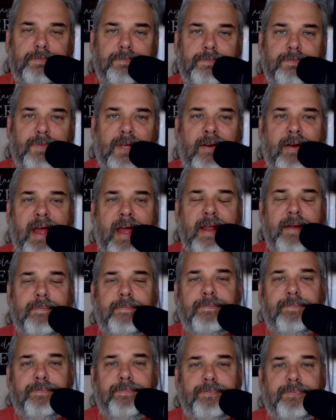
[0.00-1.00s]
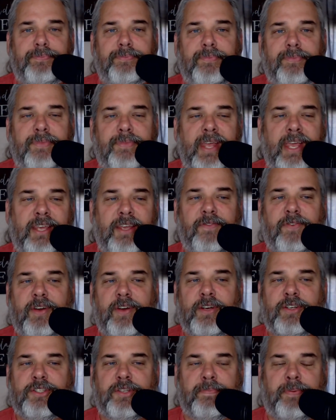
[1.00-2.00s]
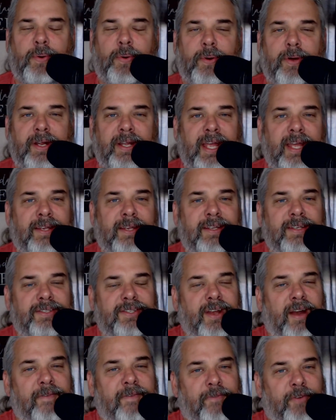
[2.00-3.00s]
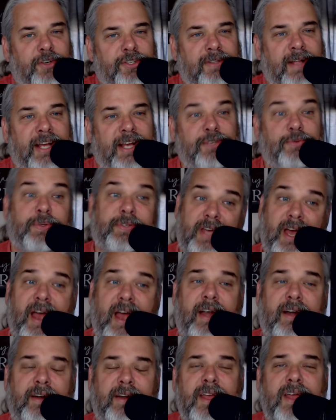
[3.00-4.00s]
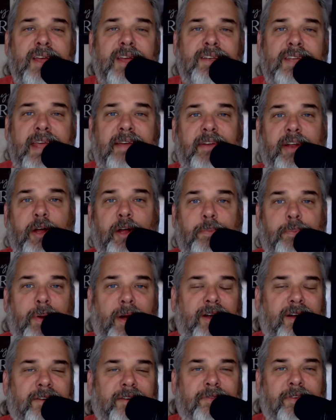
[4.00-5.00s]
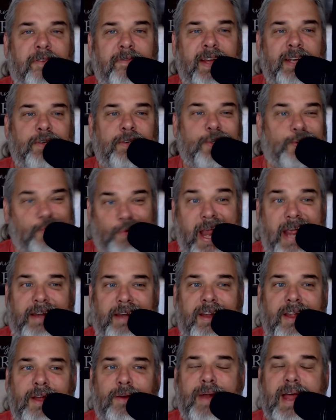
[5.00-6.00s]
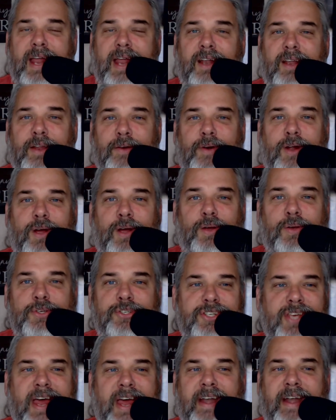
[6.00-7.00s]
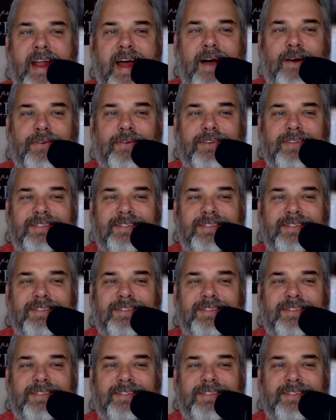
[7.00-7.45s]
All right? Thank you for your support. Again, this is Sergeant First Class Retired David L. Parker for Veterans Rant, Rattle, and Roll, signing out.